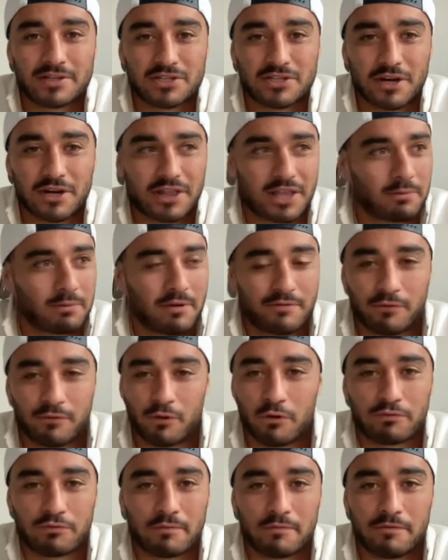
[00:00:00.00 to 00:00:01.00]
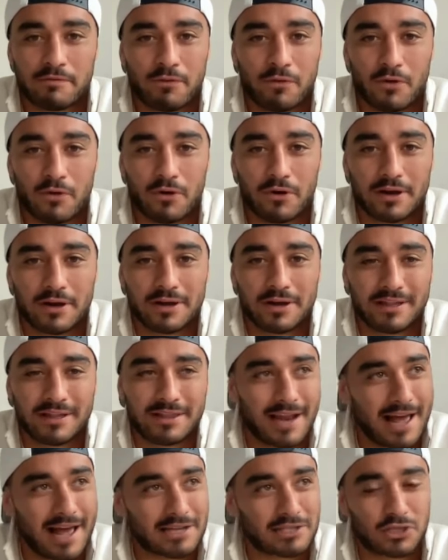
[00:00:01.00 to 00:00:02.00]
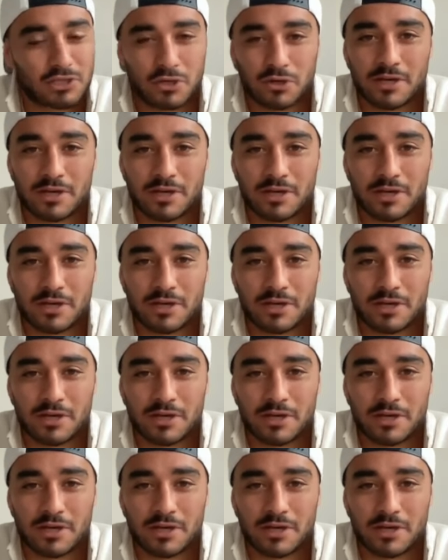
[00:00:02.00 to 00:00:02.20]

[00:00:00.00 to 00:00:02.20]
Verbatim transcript: So I think we're four from four in the last Ooh.